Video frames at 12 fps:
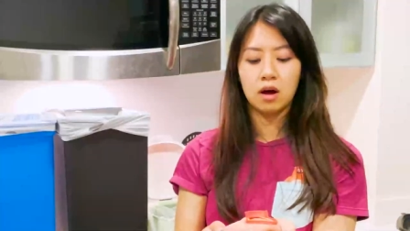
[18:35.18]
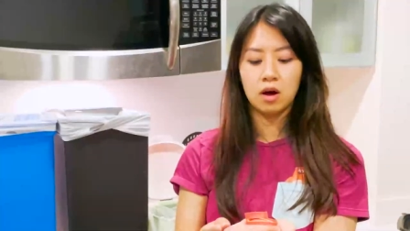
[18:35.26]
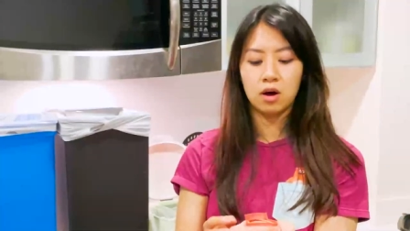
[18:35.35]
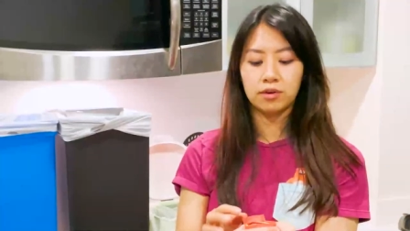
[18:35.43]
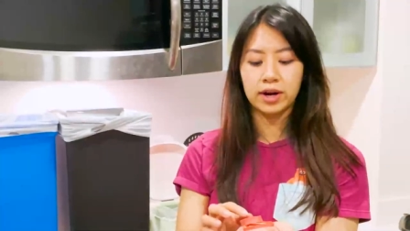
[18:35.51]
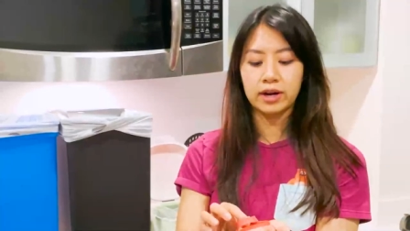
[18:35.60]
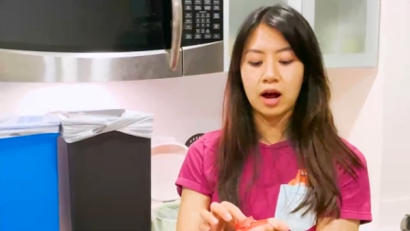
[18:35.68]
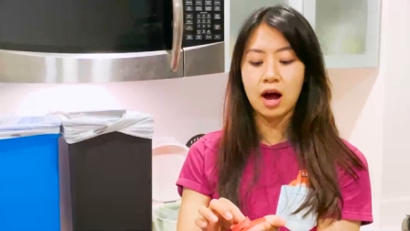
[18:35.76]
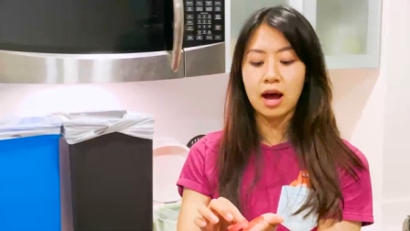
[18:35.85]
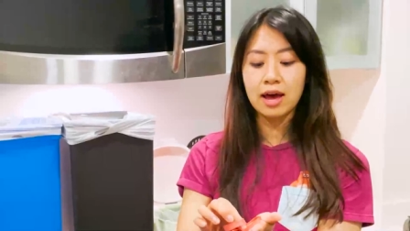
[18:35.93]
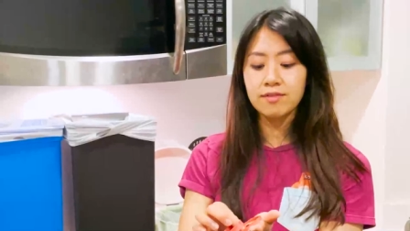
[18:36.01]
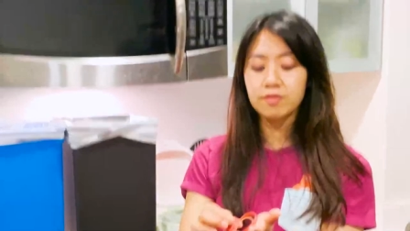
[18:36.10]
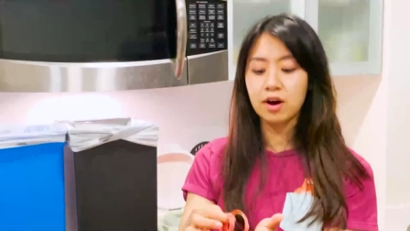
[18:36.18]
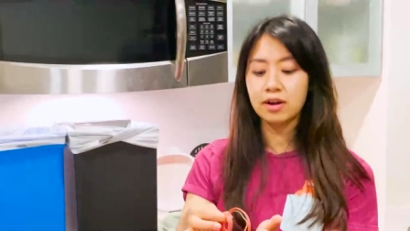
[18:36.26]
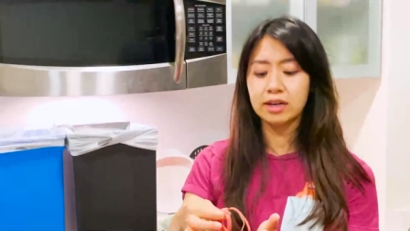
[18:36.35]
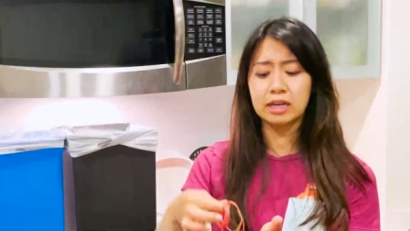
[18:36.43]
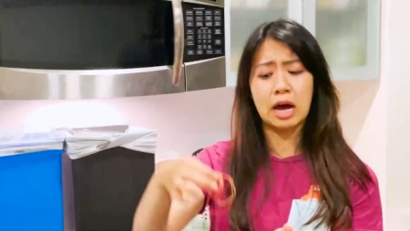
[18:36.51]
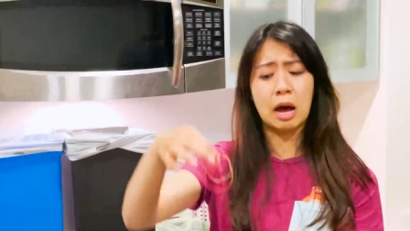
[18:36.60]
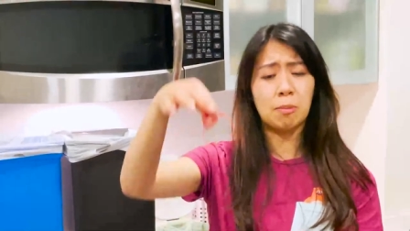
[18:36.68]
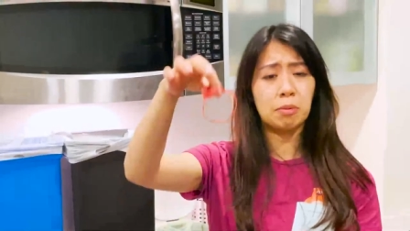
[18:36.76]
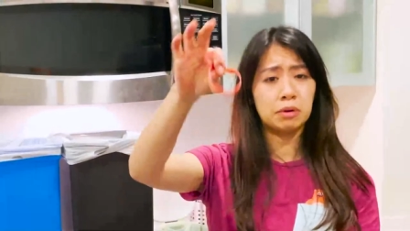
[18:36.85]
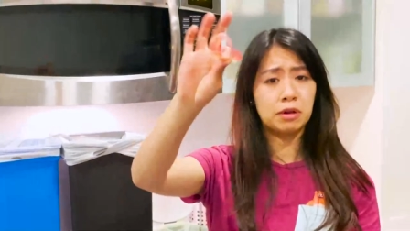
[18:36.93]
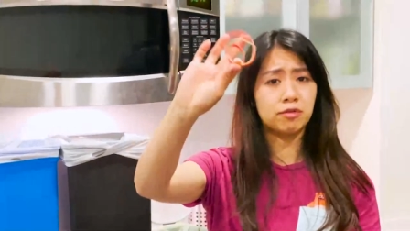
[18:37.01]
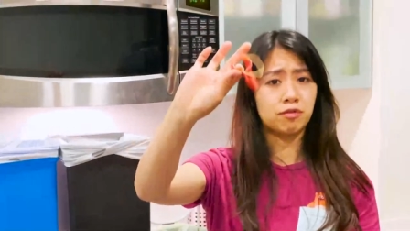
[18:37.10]
All right, I've got a
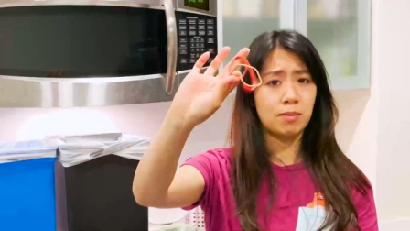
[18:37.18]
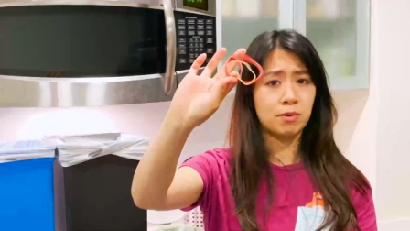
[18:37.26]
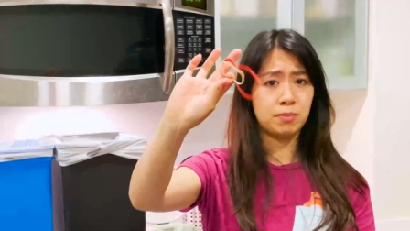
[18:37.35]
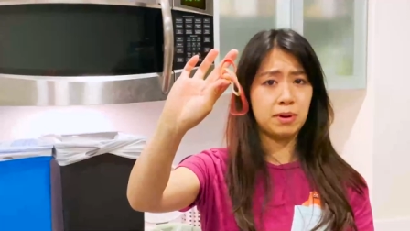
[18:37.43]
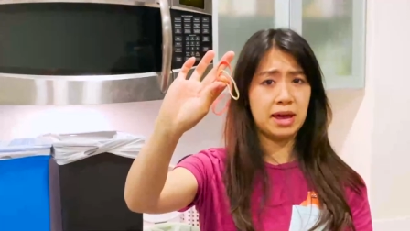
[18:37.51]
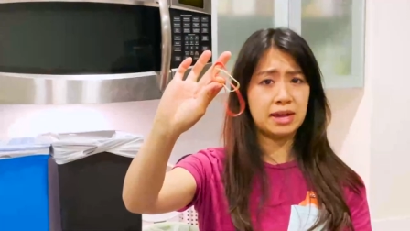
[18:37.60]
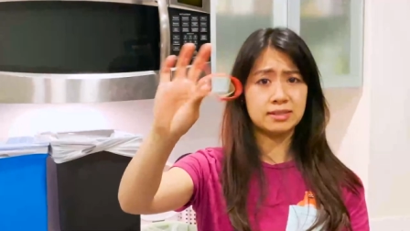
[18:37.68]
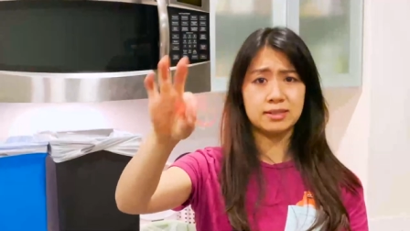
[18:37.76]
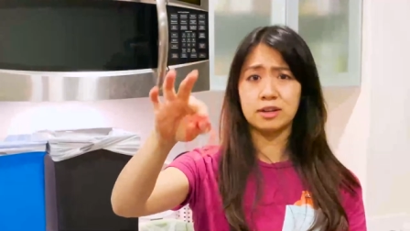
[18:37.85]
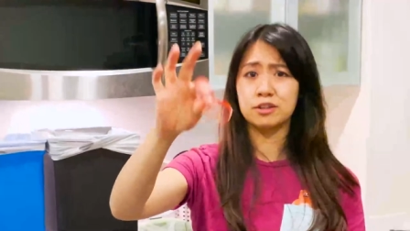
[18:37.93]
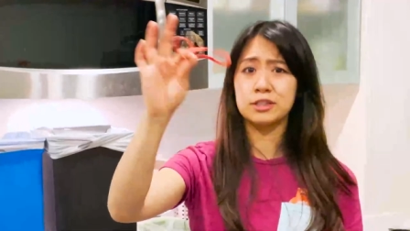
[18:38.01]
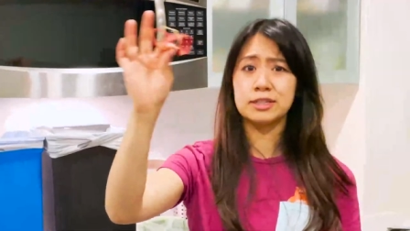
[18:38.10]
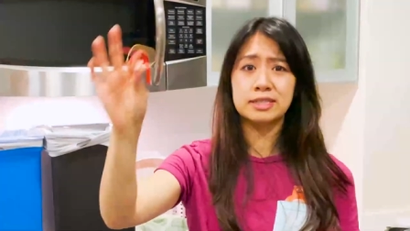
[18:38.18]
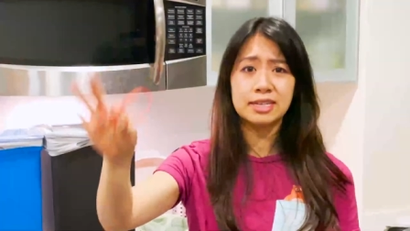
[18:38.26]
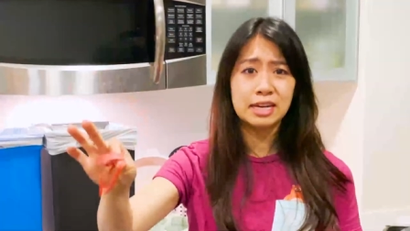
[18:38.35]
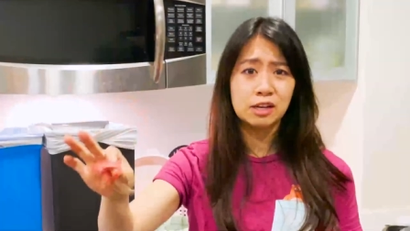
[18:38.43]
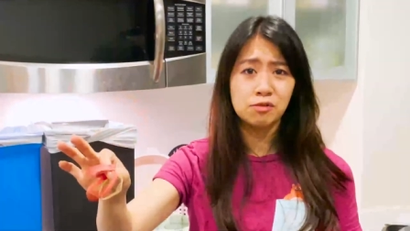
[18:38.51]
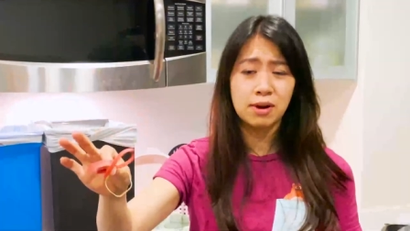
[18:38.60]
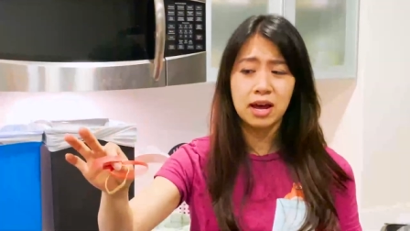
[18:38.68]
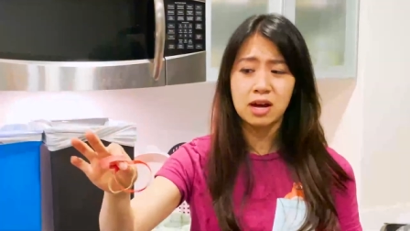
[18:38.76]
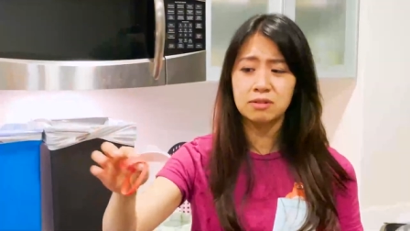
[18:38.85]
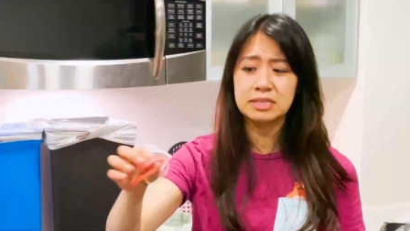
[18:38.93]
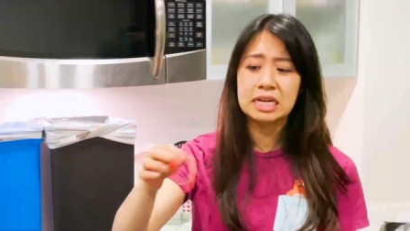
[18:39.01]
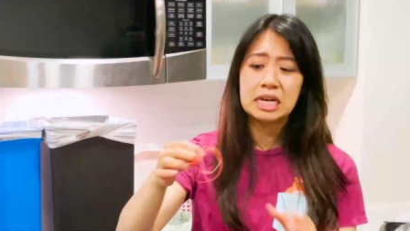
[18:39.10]
couple of rubber bands that are just sitting
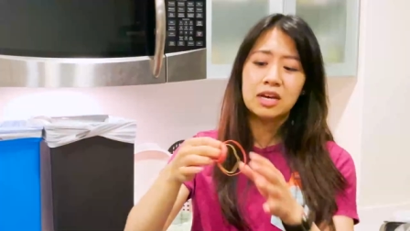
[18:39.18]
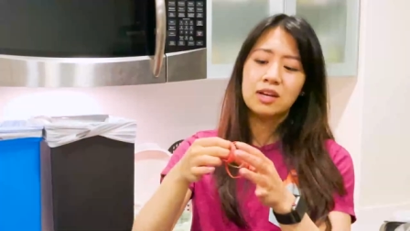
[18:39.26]
around